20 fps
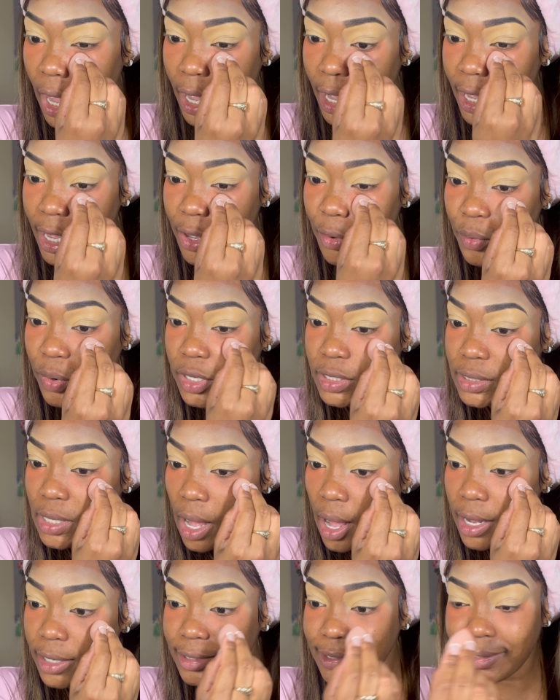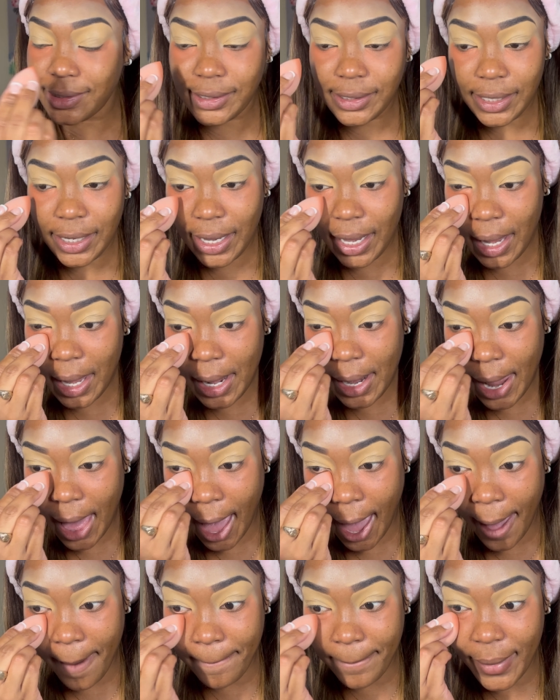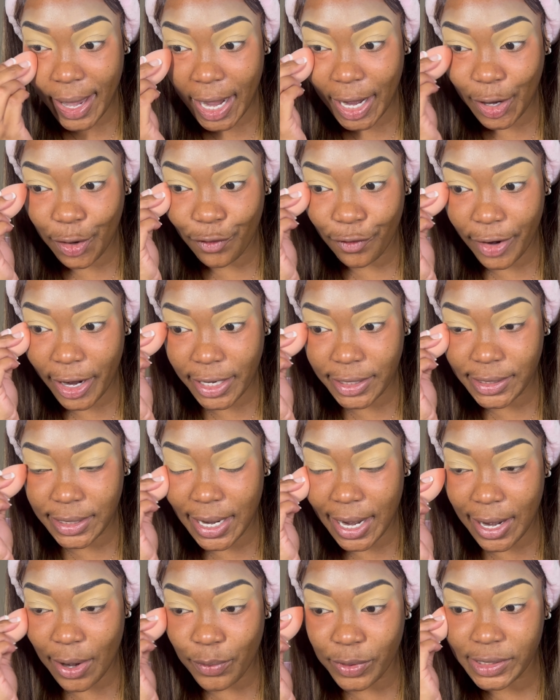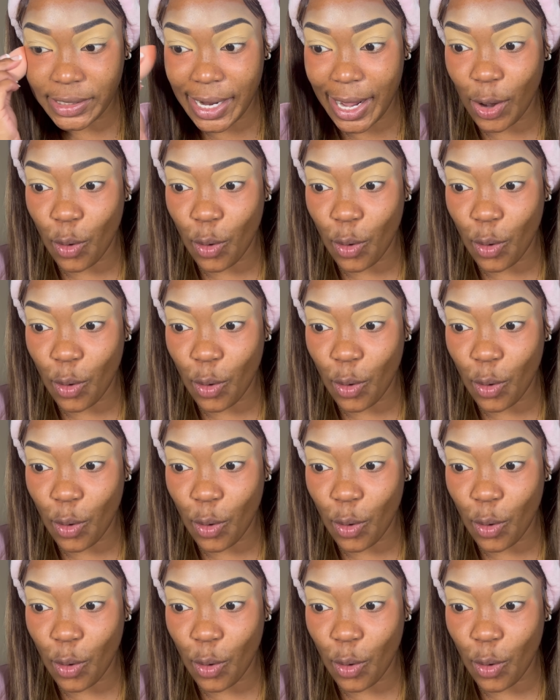It was until I migrated and I was like,